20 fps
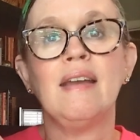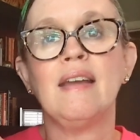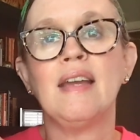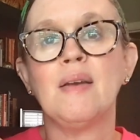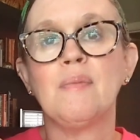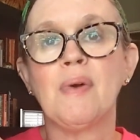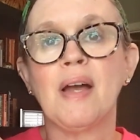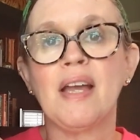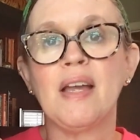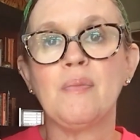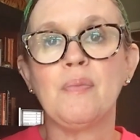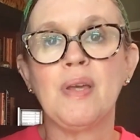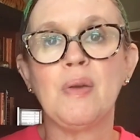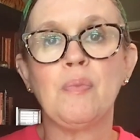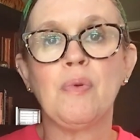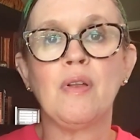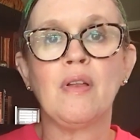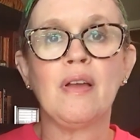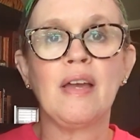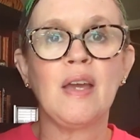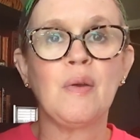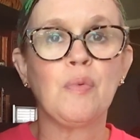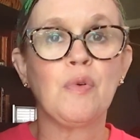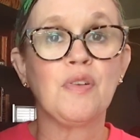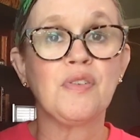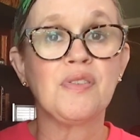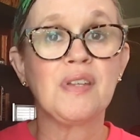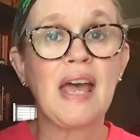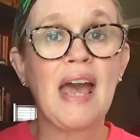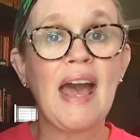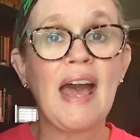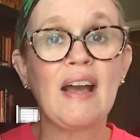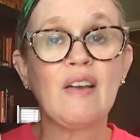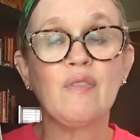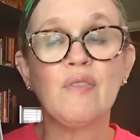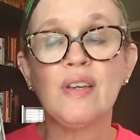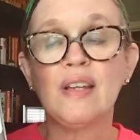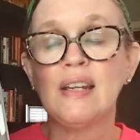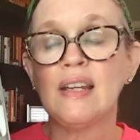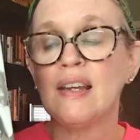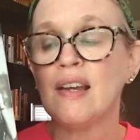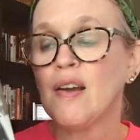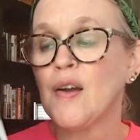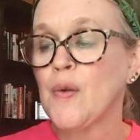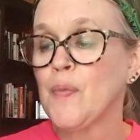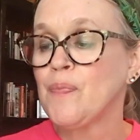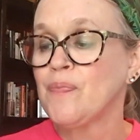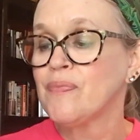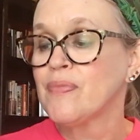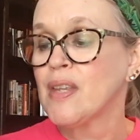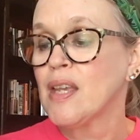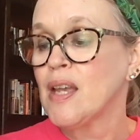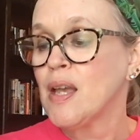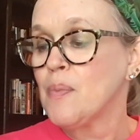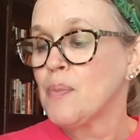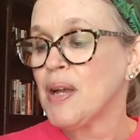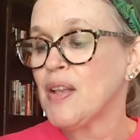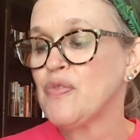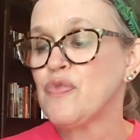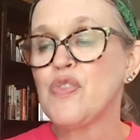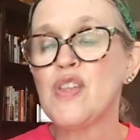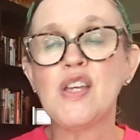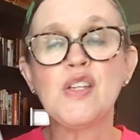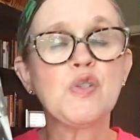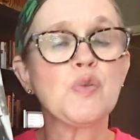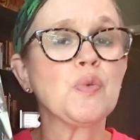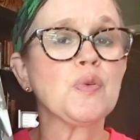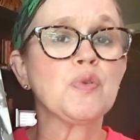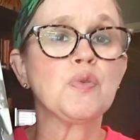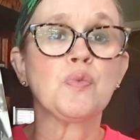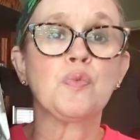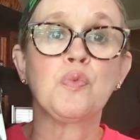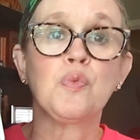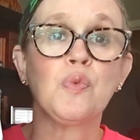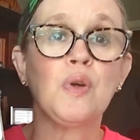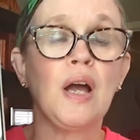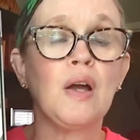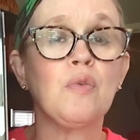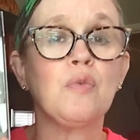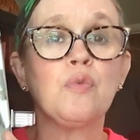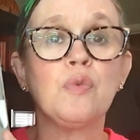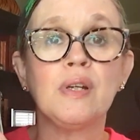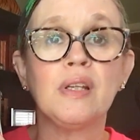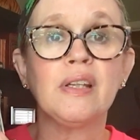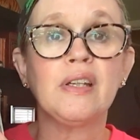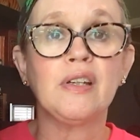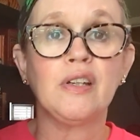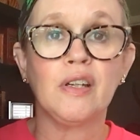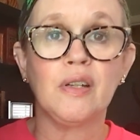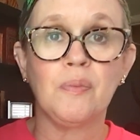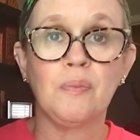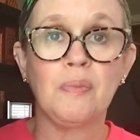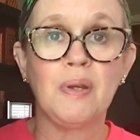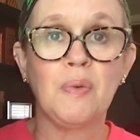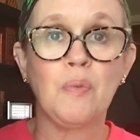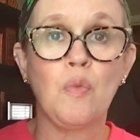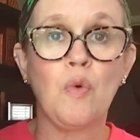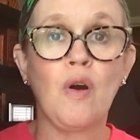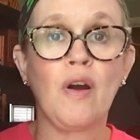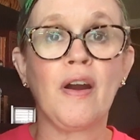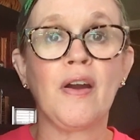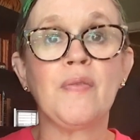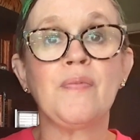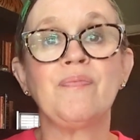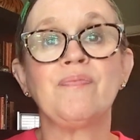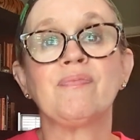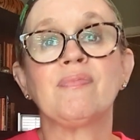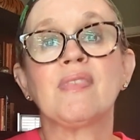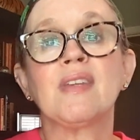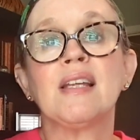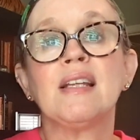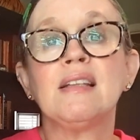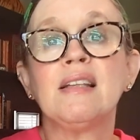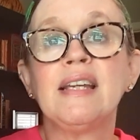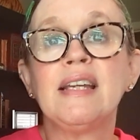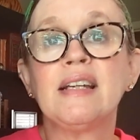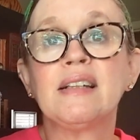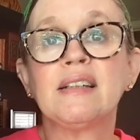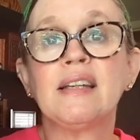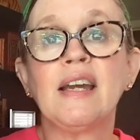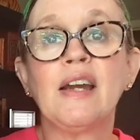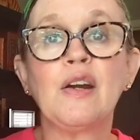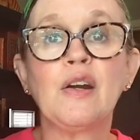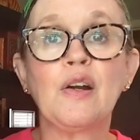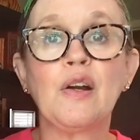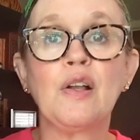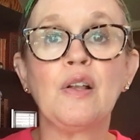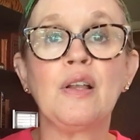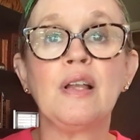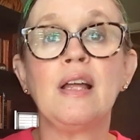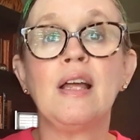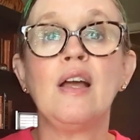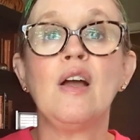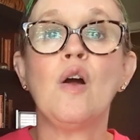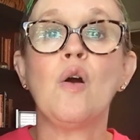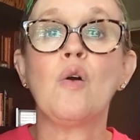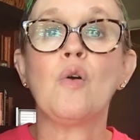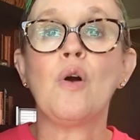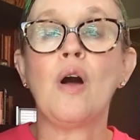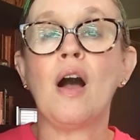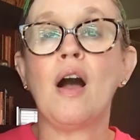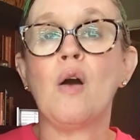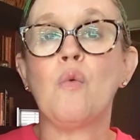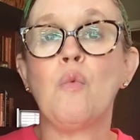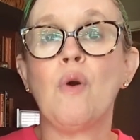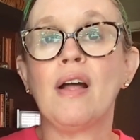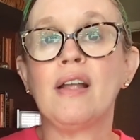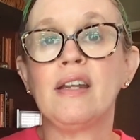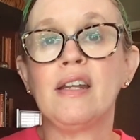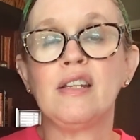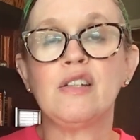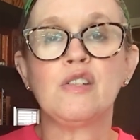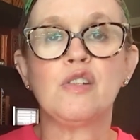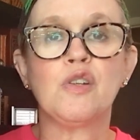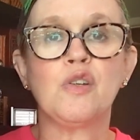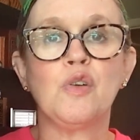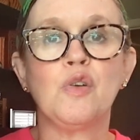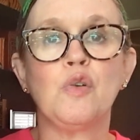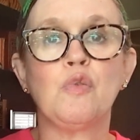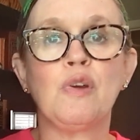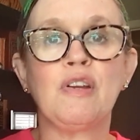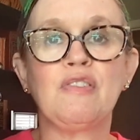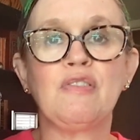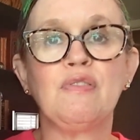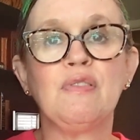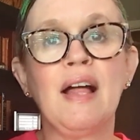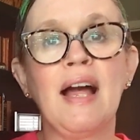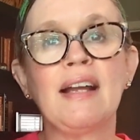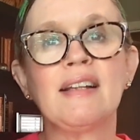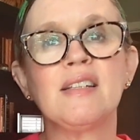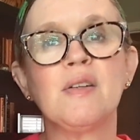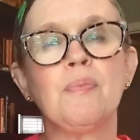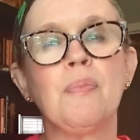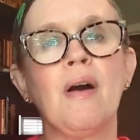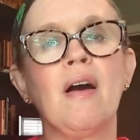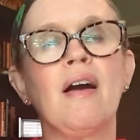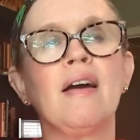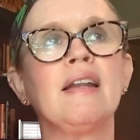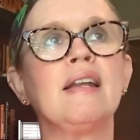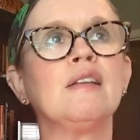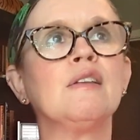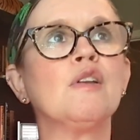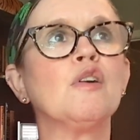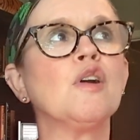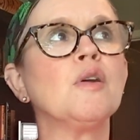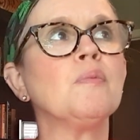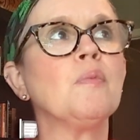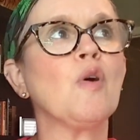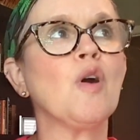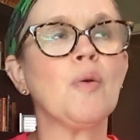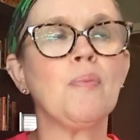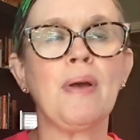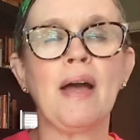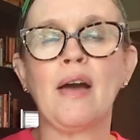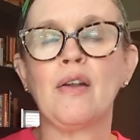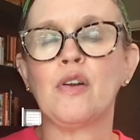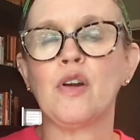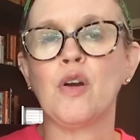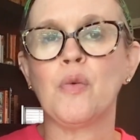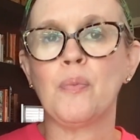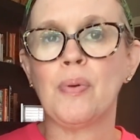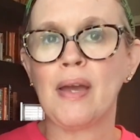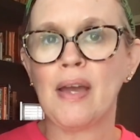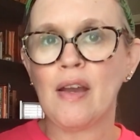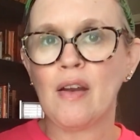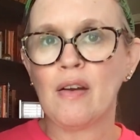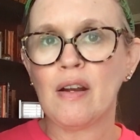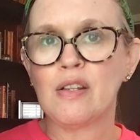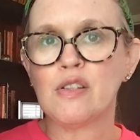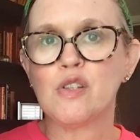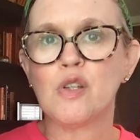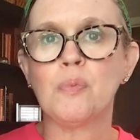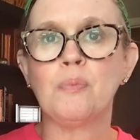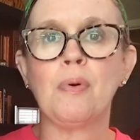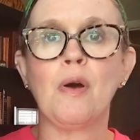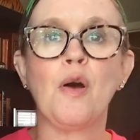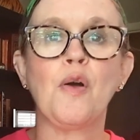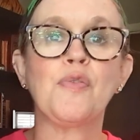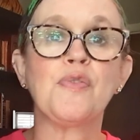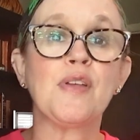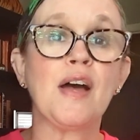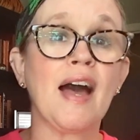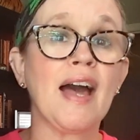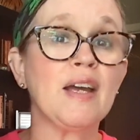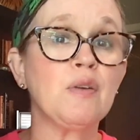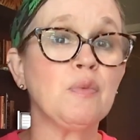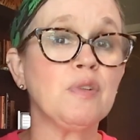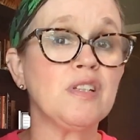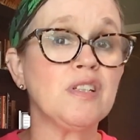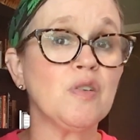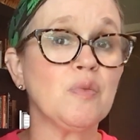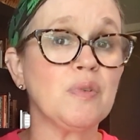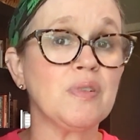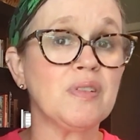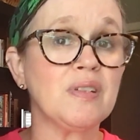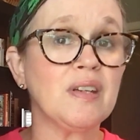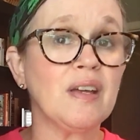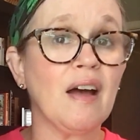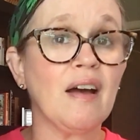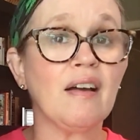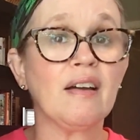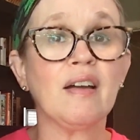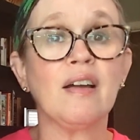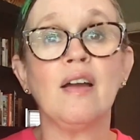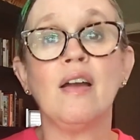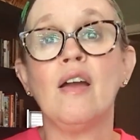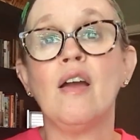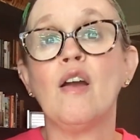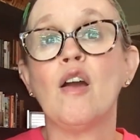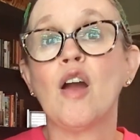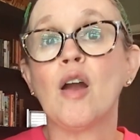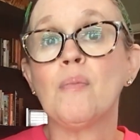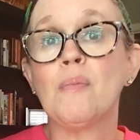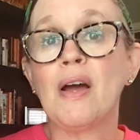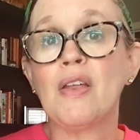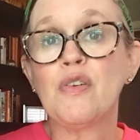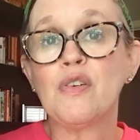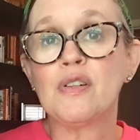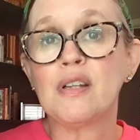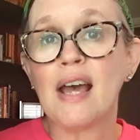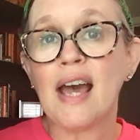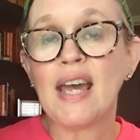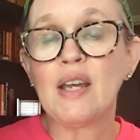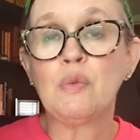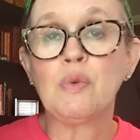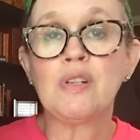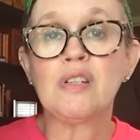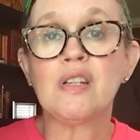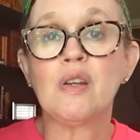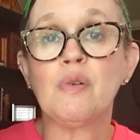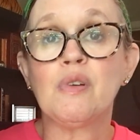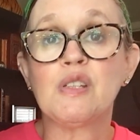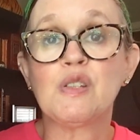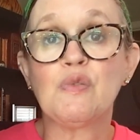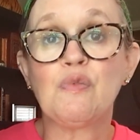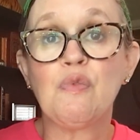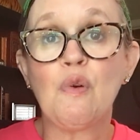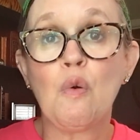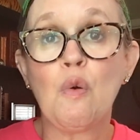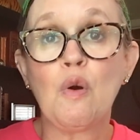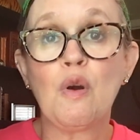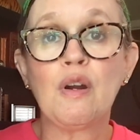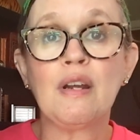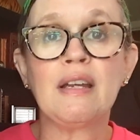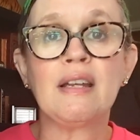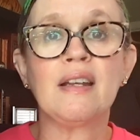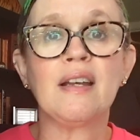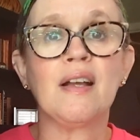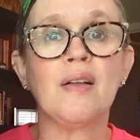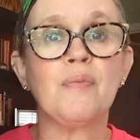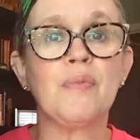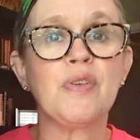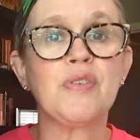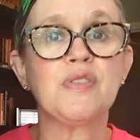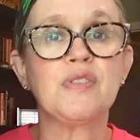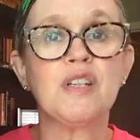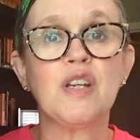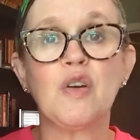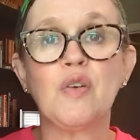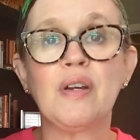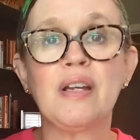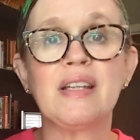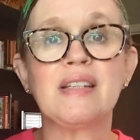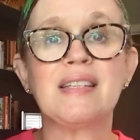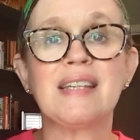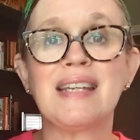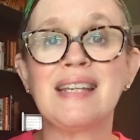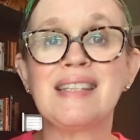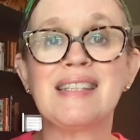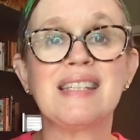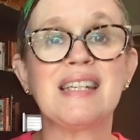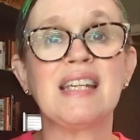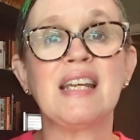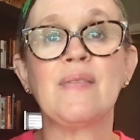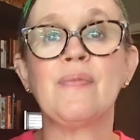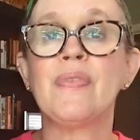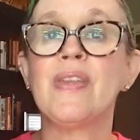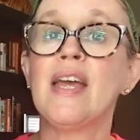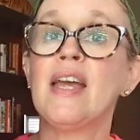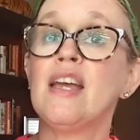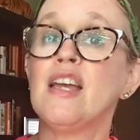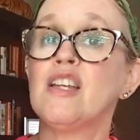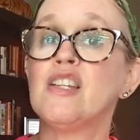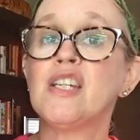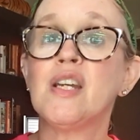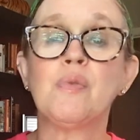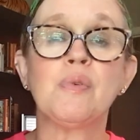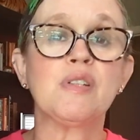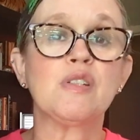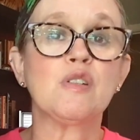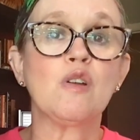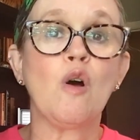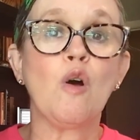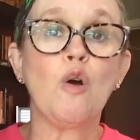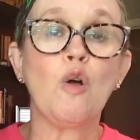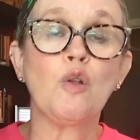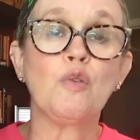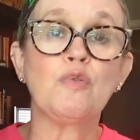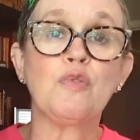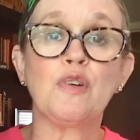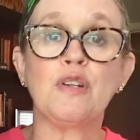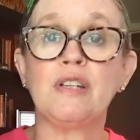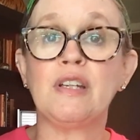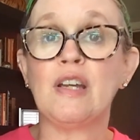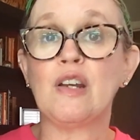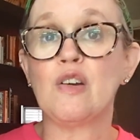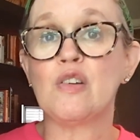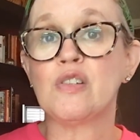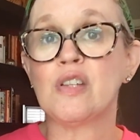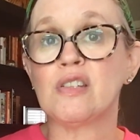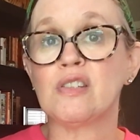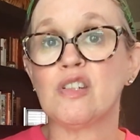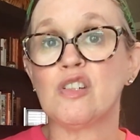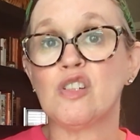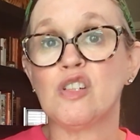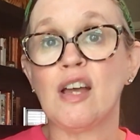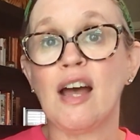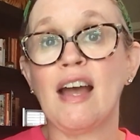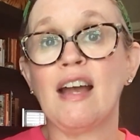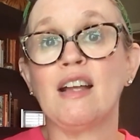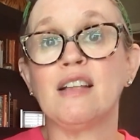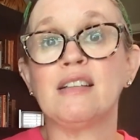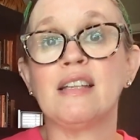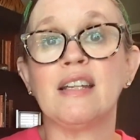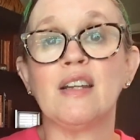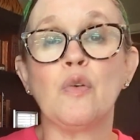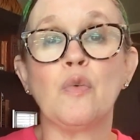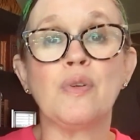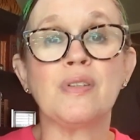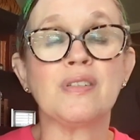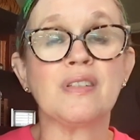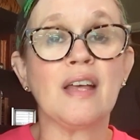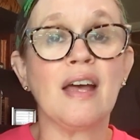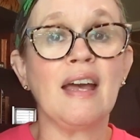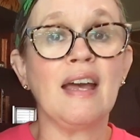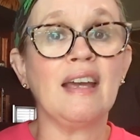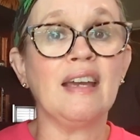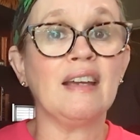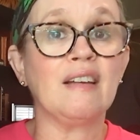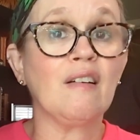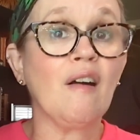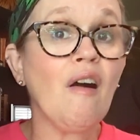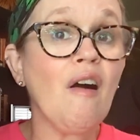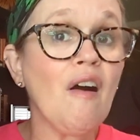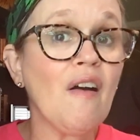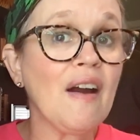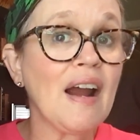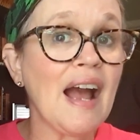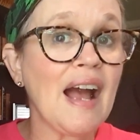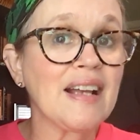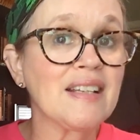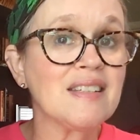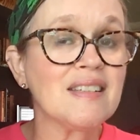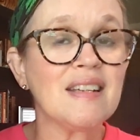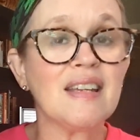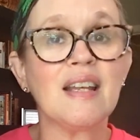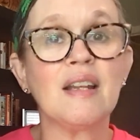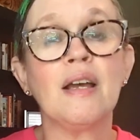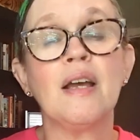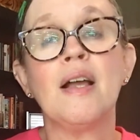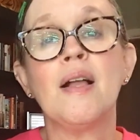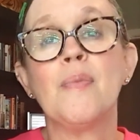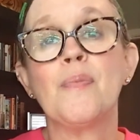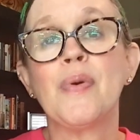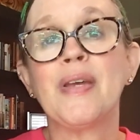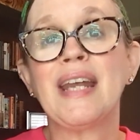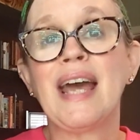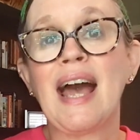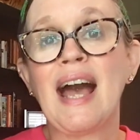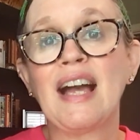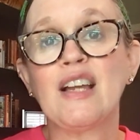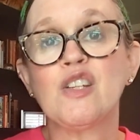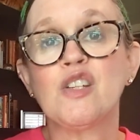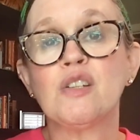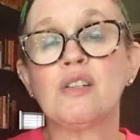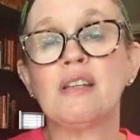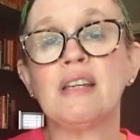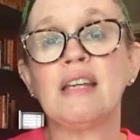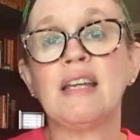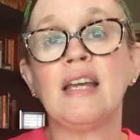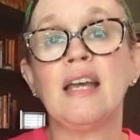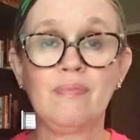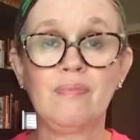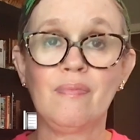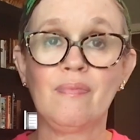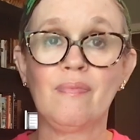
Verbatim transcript: in my People April tag video, but this was a really good memoir. Leah Carroll uh, wanted to reflect upon and learn more about her parents who both died when she was young. Her mother died when she was four in a mysterious incident she was told for years as a child that it was a car accident, but actually